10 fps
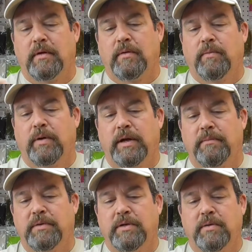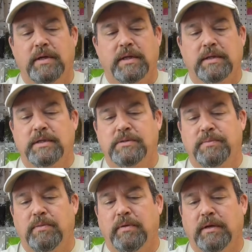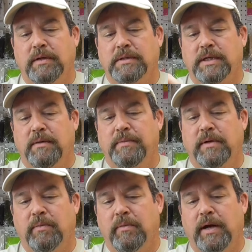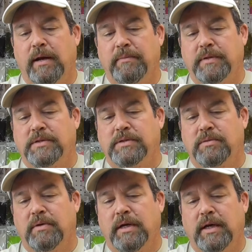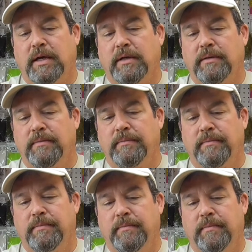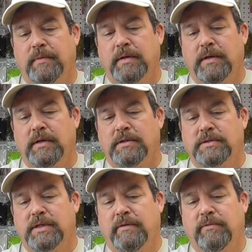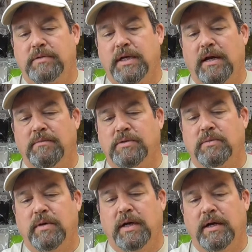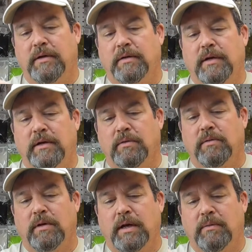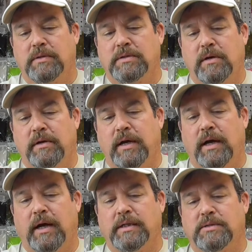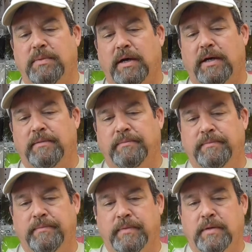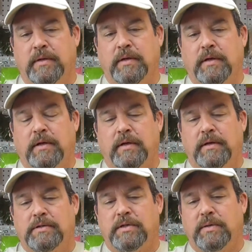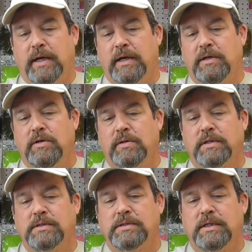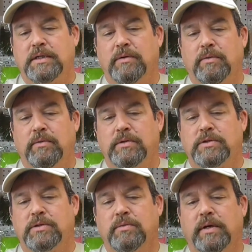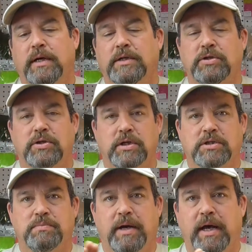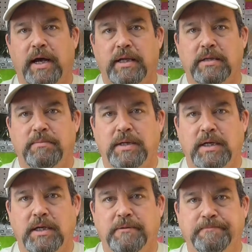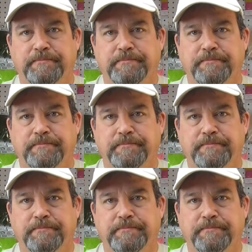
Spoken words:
what I'm doing at this point is I'm going to wrap this thread several times around and create what's called a hot spot. So now you can see the orange thread just behind the bead,